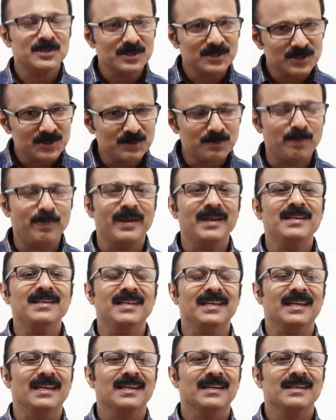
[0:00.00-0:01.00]

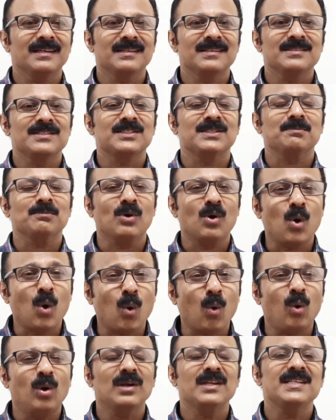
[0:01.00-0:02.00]
Spending some
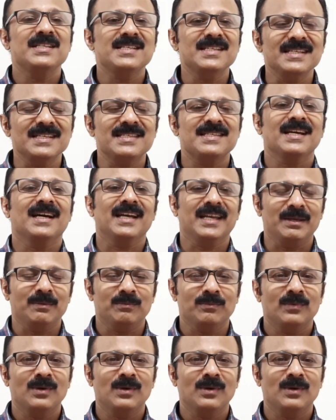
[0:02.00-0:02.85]
quality time